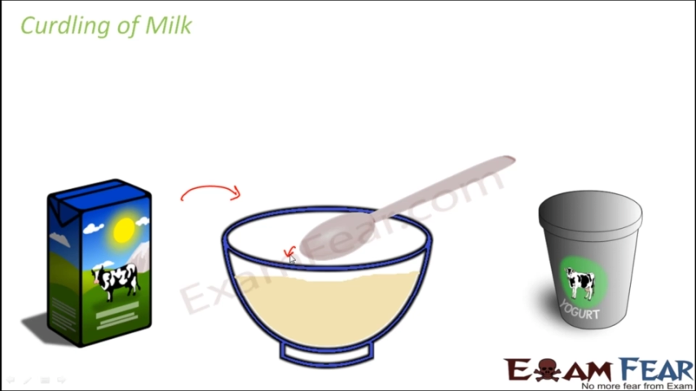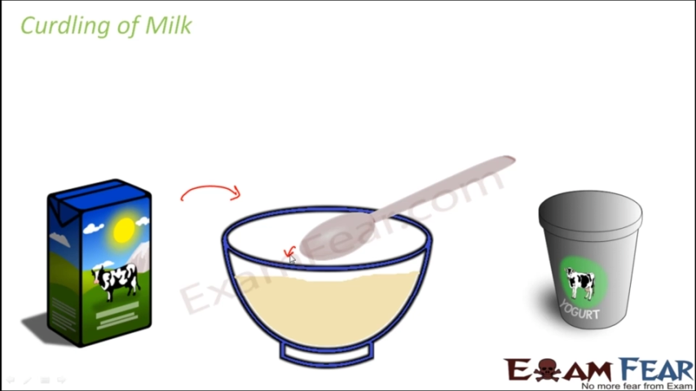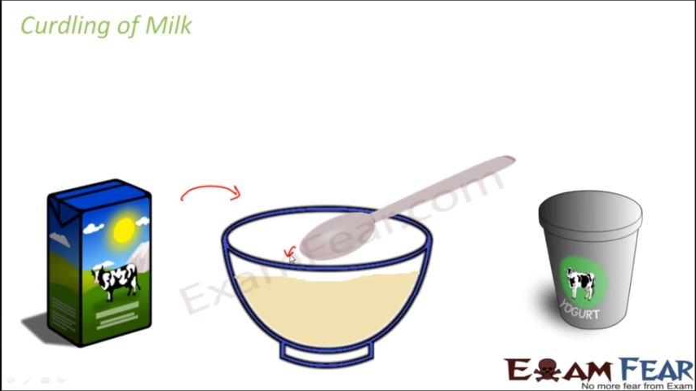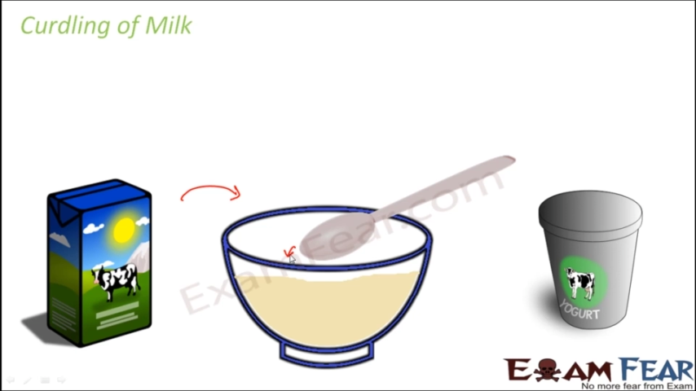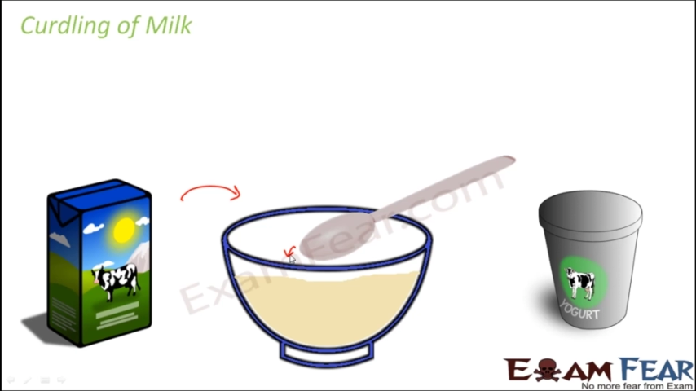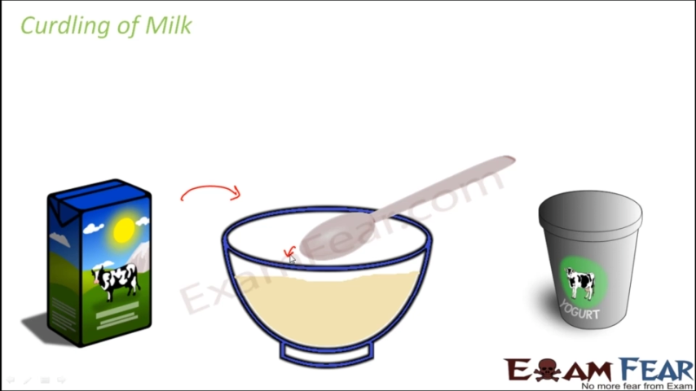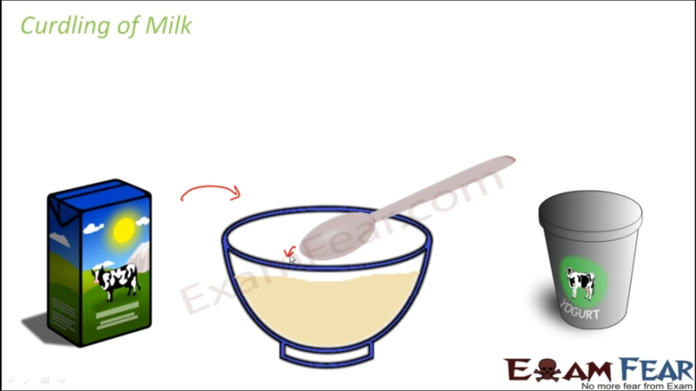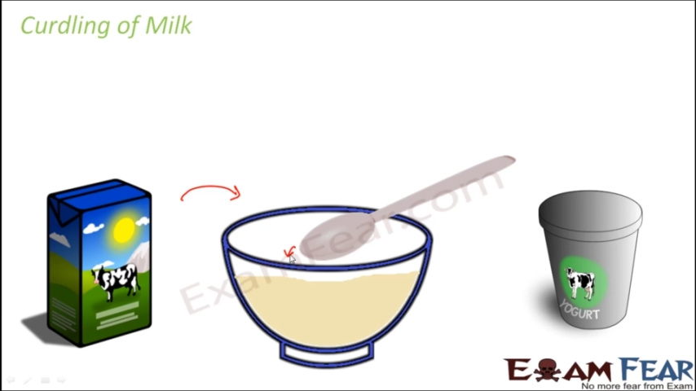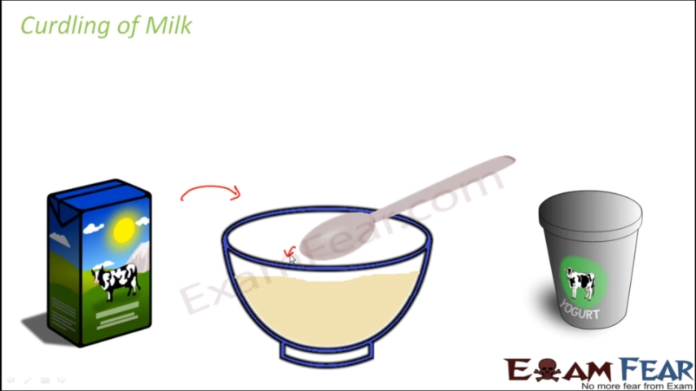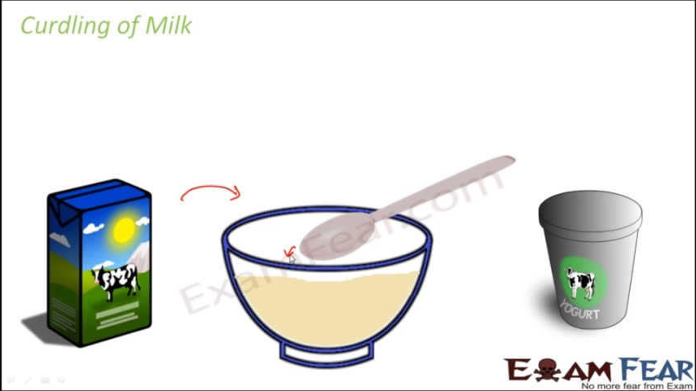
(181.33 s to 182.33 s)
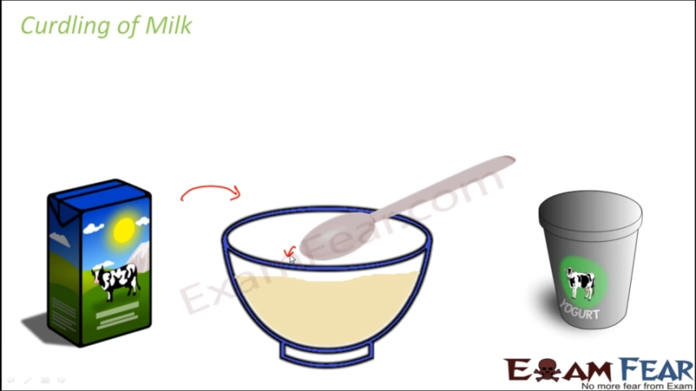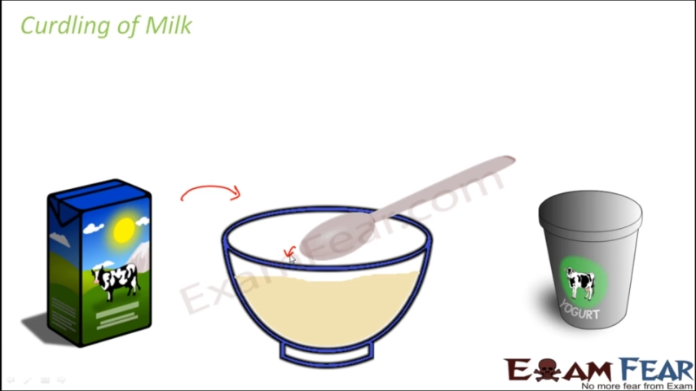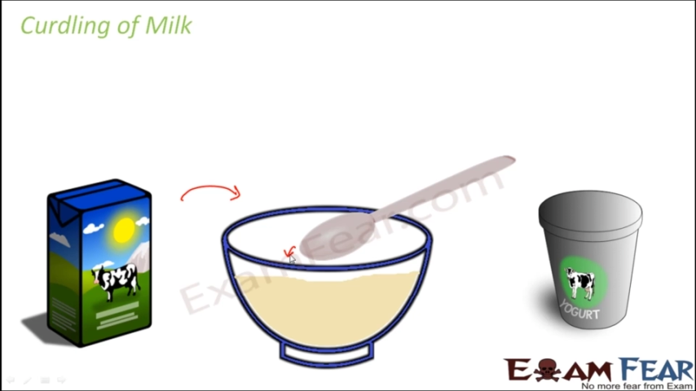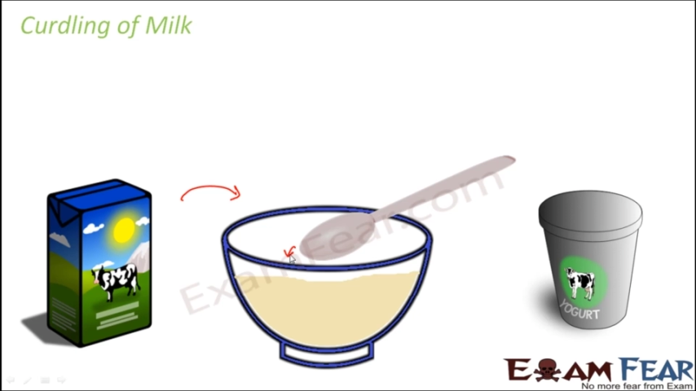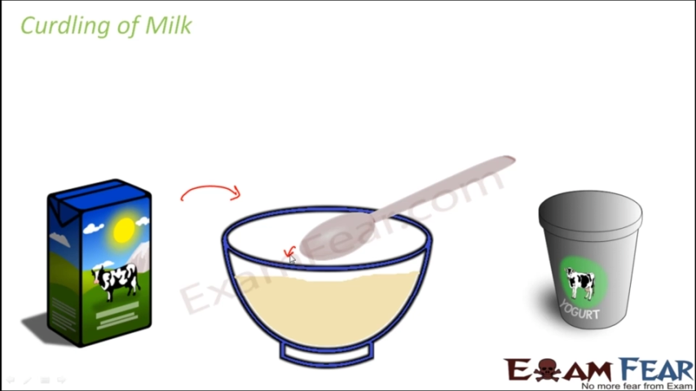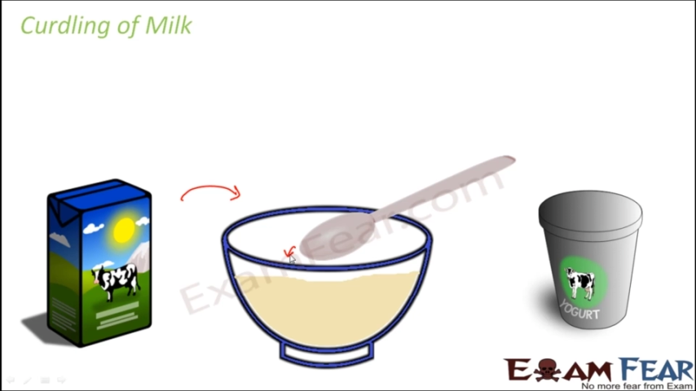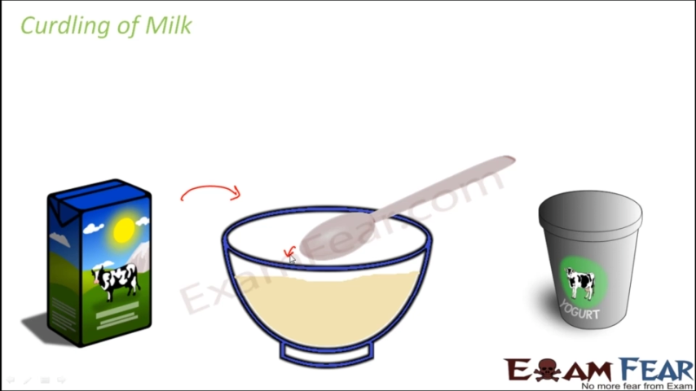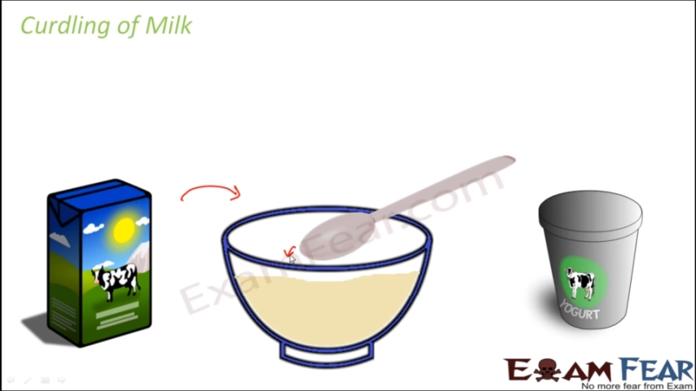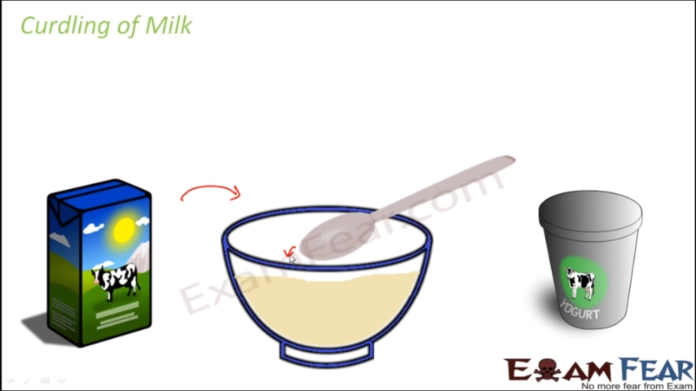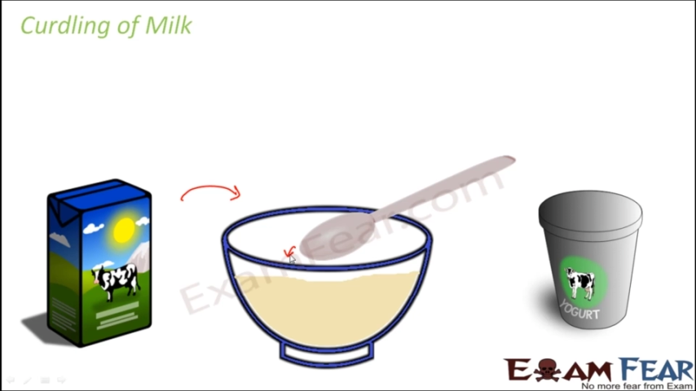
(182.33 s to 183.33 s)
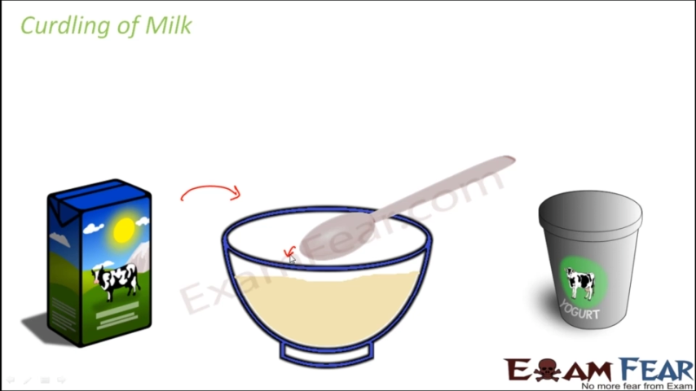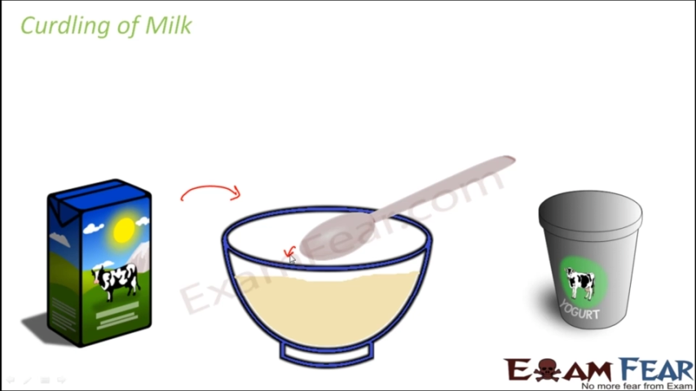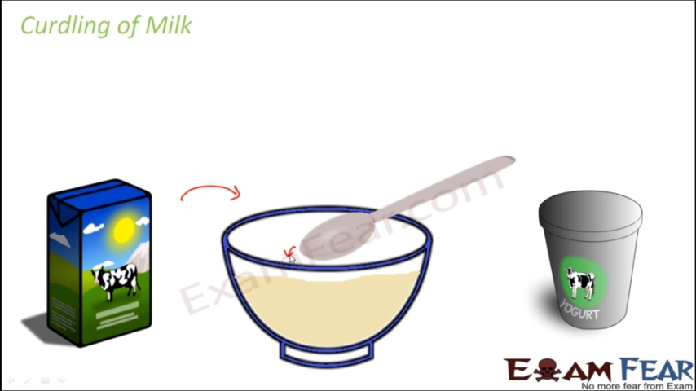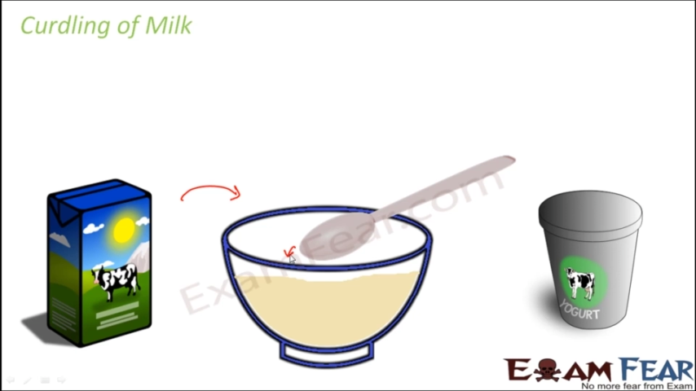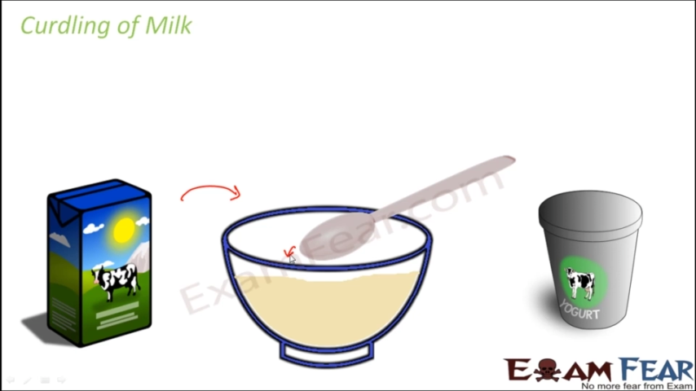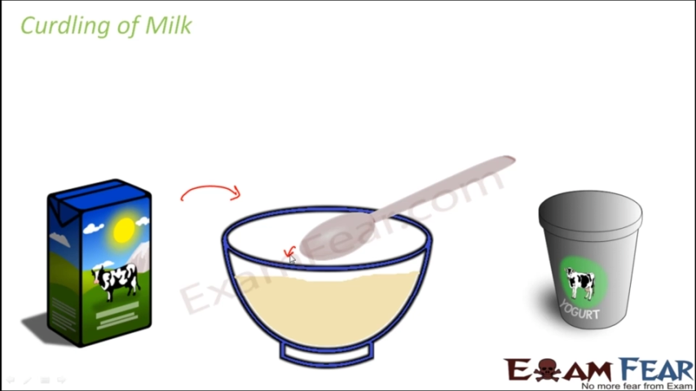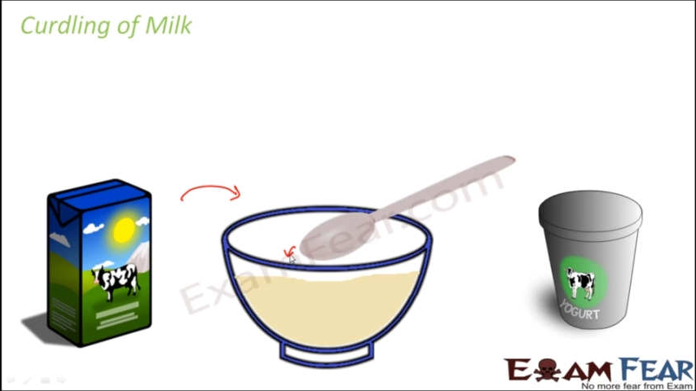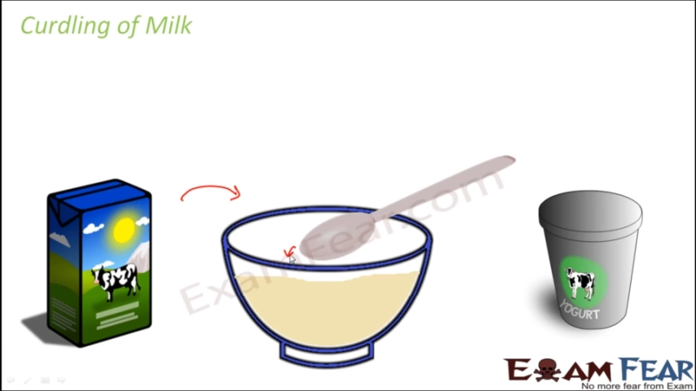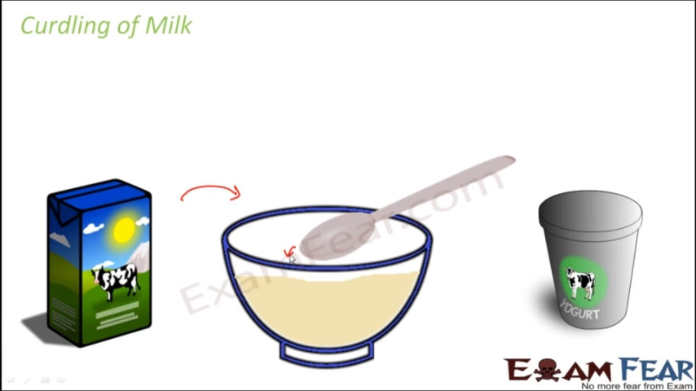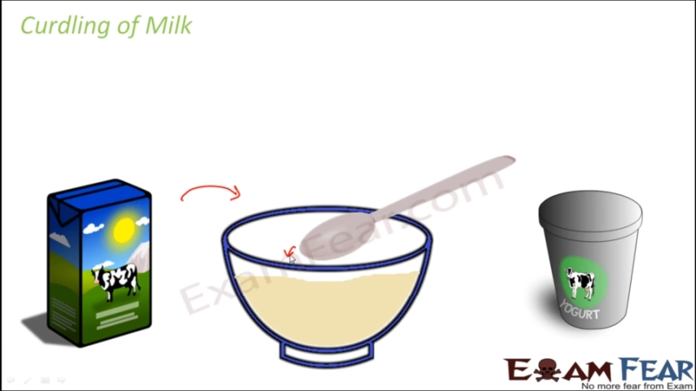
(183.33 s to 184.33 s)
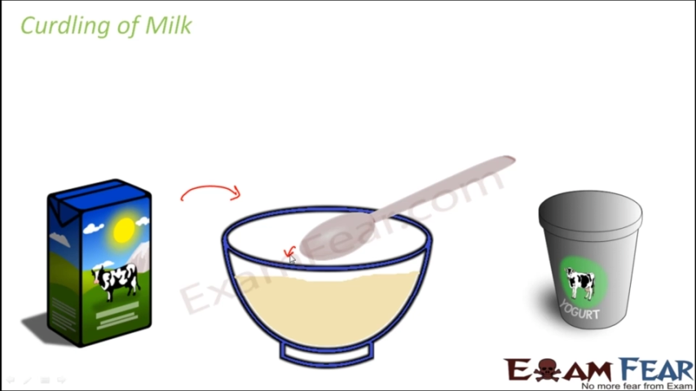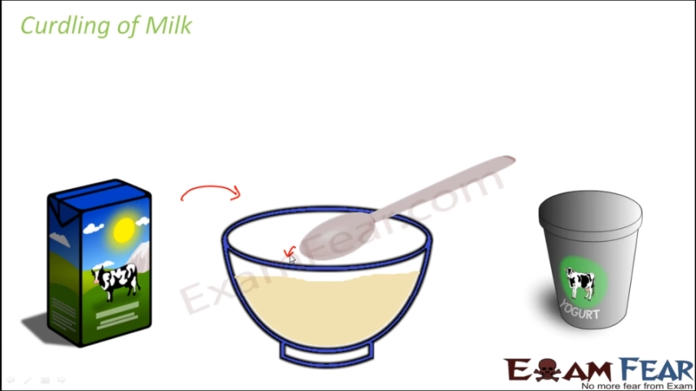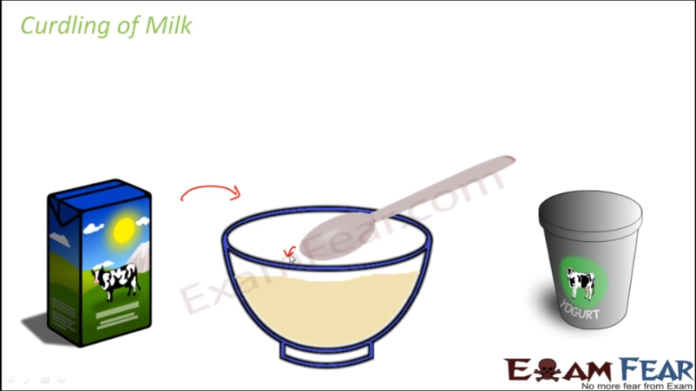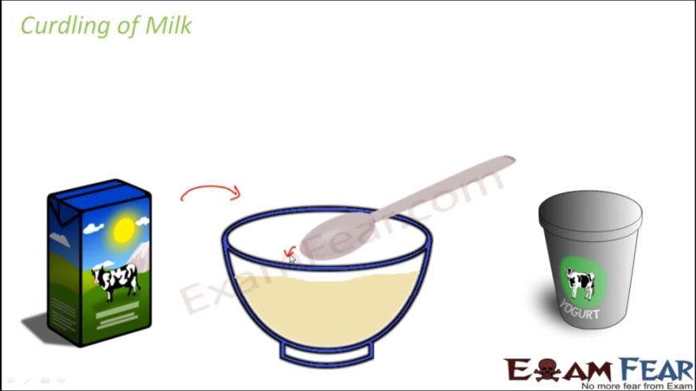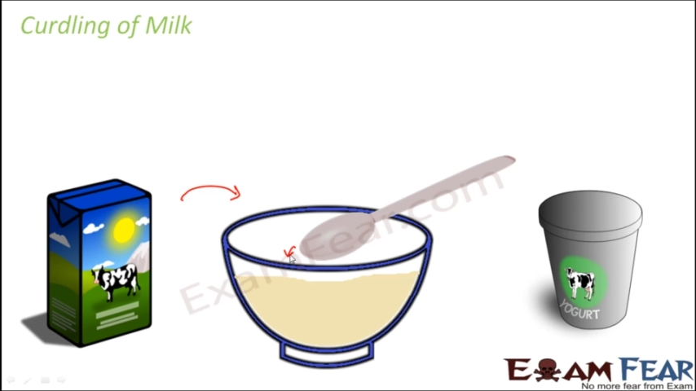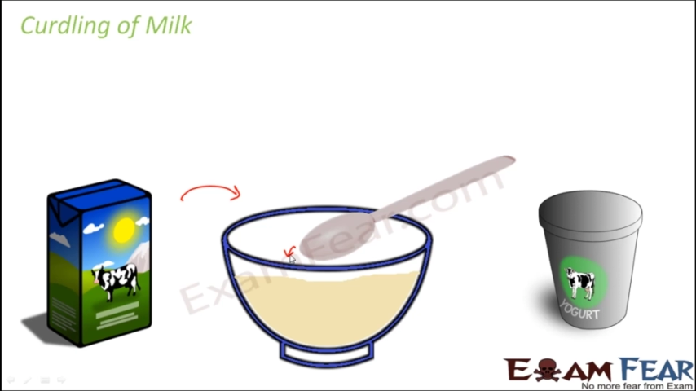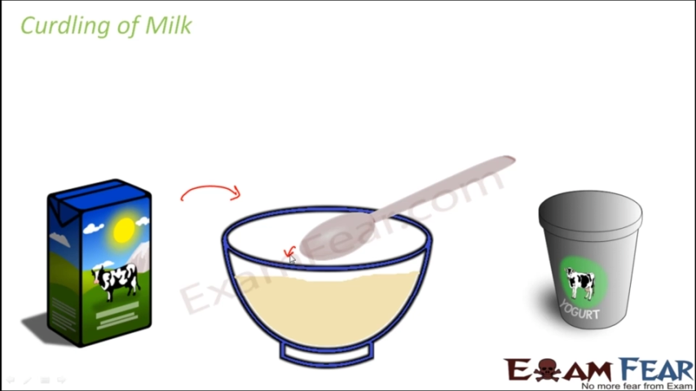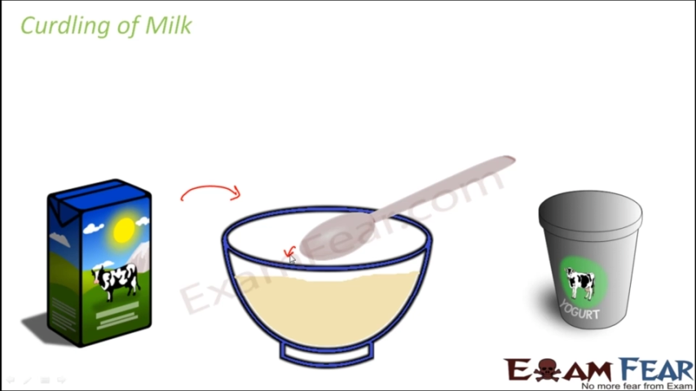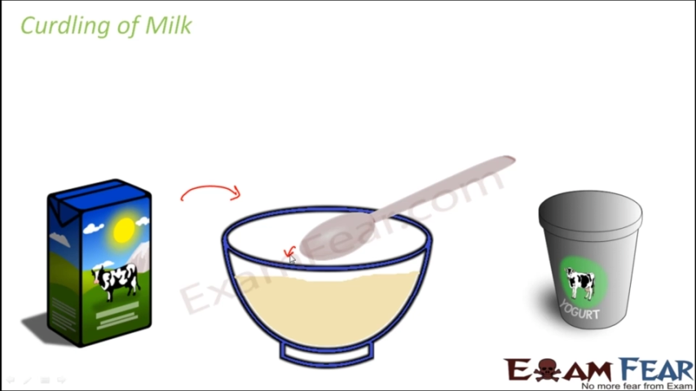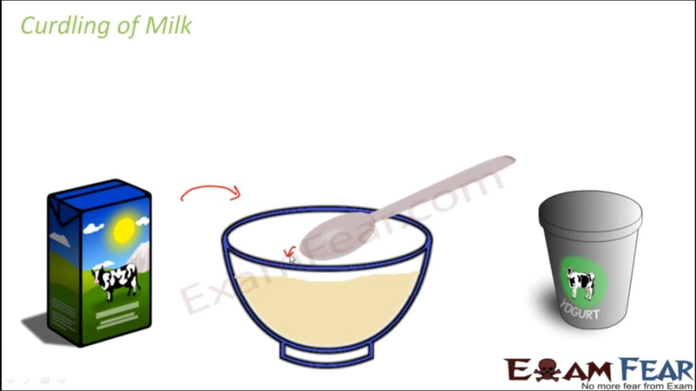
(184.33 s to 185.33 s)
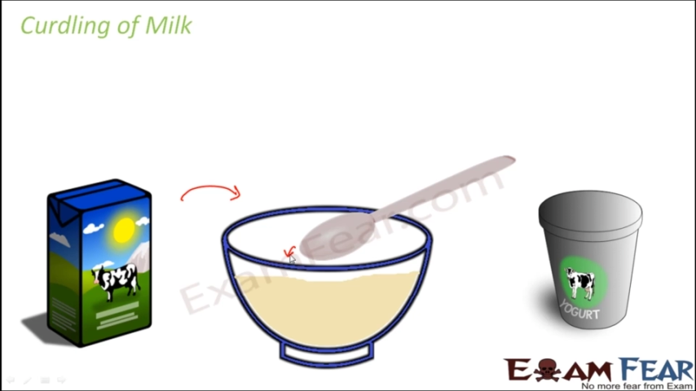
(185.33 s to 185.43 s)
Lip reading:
(no speaker visible)